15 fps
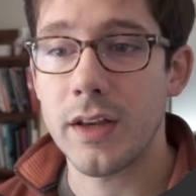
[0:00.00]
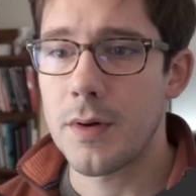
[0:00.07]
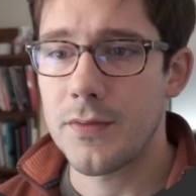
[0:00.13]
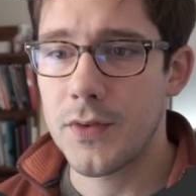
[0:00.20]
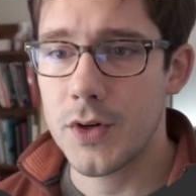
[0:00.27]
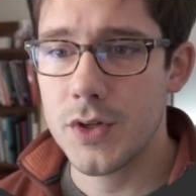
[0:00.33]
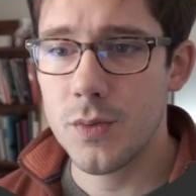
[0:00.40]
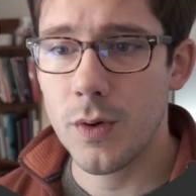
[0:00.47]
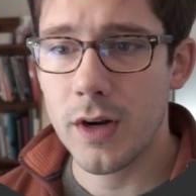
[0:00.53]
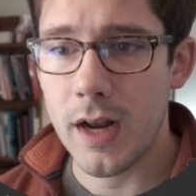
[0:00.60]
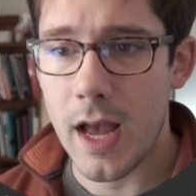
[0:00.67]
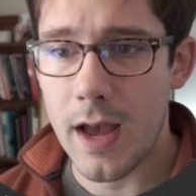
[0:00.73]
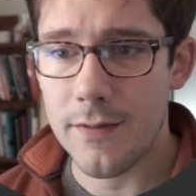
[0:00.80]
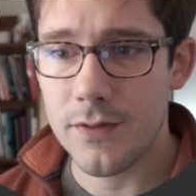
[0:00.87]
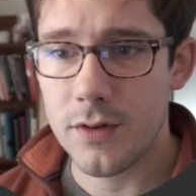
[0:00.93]
But first we're gonna
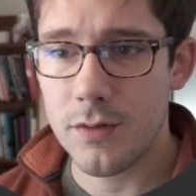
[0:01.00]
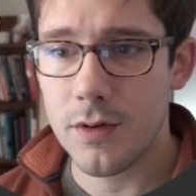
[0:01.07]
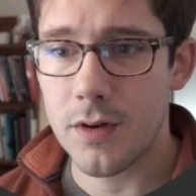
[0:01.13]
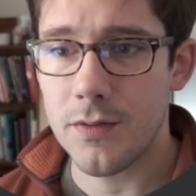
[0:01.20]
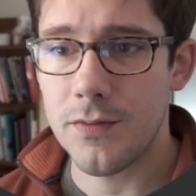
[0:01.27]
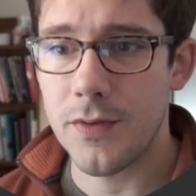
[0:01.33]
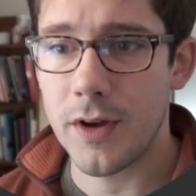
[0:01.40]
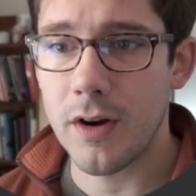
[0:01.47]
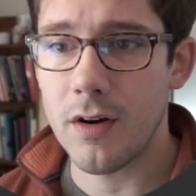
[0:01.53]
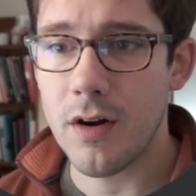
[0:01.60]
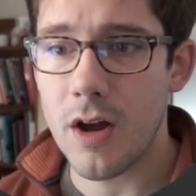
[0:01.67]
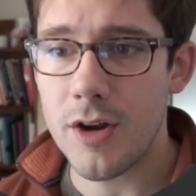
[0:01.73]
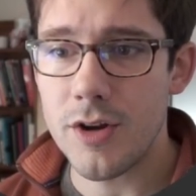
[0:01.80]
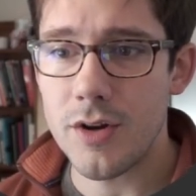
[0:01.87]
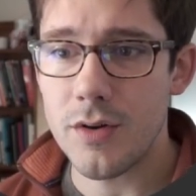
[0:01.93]
have to configure
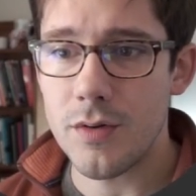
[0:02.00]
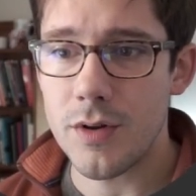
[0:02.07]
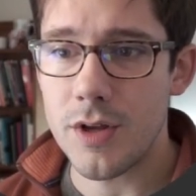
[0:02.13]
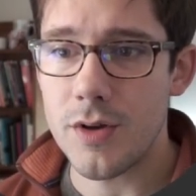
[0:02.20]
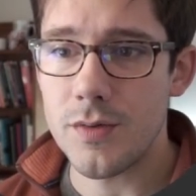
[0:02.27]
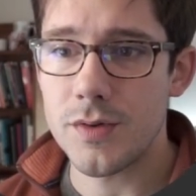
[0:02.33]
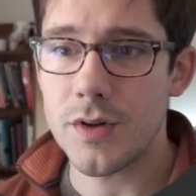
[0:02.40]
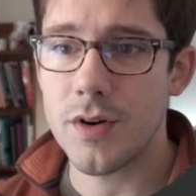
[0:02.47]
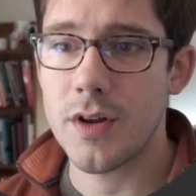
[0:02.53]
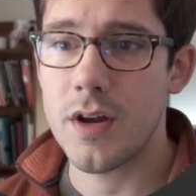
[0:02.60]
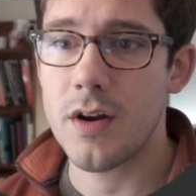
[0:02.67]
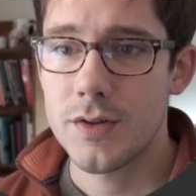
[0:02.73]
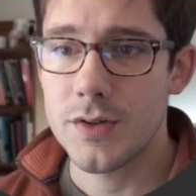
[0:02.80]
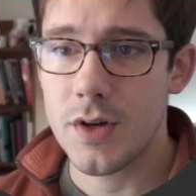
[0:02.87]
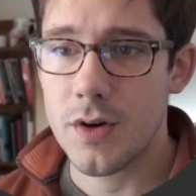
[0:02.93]
a new user here.
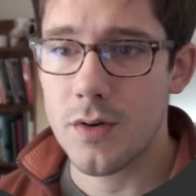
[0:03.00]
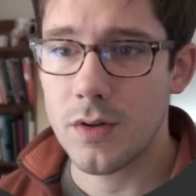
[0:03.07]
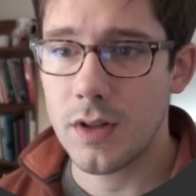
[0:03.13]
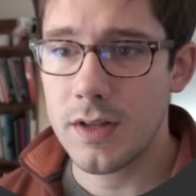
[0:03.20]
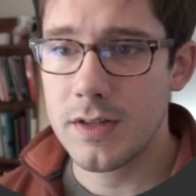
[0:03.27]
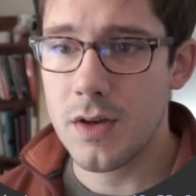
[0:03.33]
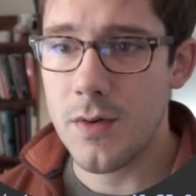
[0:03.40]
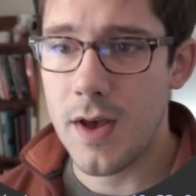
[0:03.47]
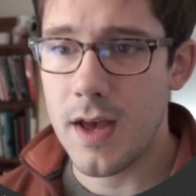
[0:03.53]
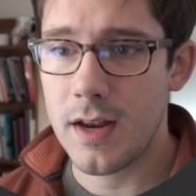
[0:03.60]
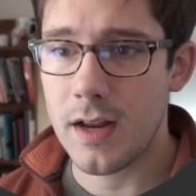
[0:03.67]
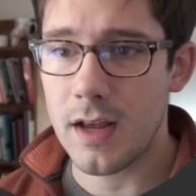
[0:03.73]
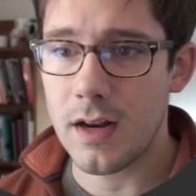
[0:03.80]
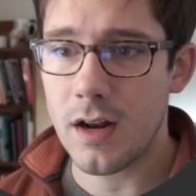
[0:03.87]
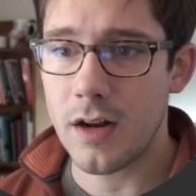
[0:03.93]
So let's go ahead
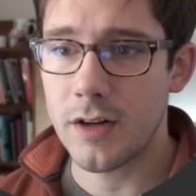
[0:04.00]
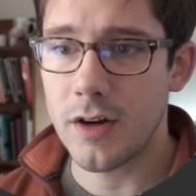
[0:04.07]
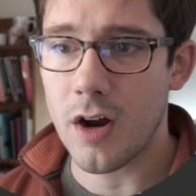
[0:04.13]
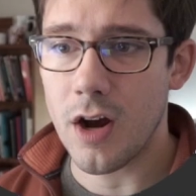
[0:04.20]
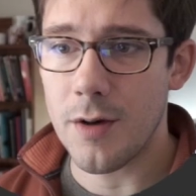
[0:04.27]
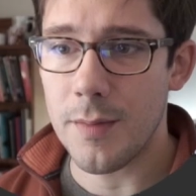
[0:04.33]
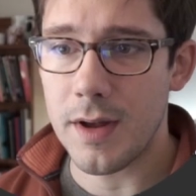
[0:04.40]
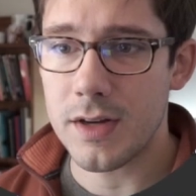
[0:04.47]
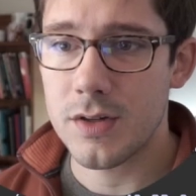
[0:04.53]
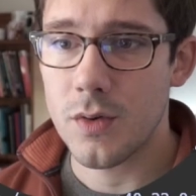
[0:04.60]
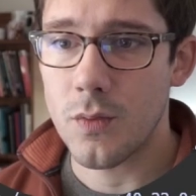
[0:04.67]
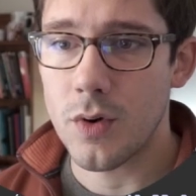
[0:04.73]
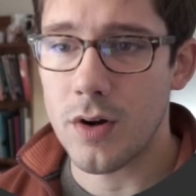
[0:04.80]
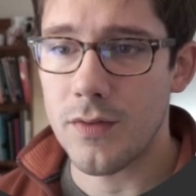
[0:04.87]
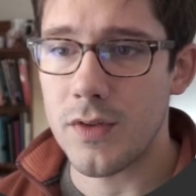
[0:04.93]
and uncomment
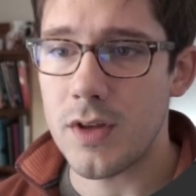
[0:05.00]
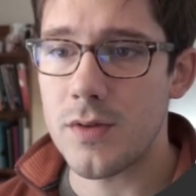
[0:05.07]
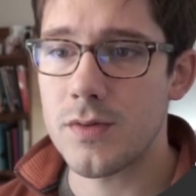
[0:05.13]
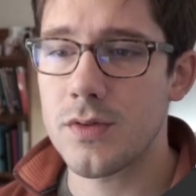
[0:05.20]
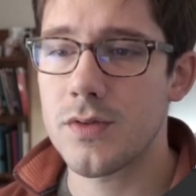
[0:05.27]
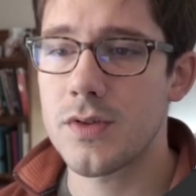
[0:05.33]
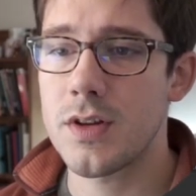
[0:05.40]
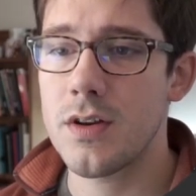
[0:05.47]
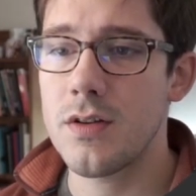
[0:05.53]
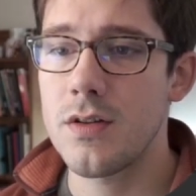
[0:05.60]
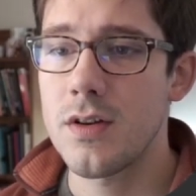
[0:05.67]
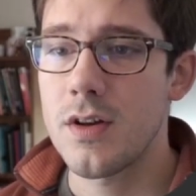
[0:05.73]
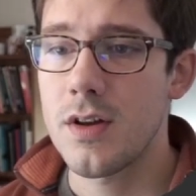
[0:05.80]
one of the users here.